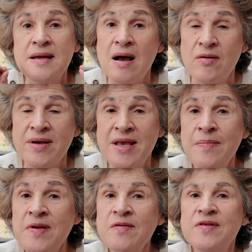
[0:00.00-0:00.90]
Now,
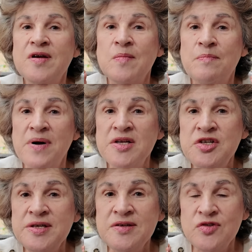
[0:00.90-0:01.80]
keeping with our
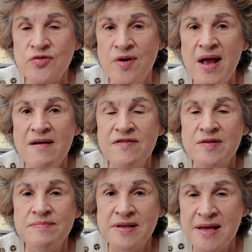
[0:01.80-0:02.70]
budget travel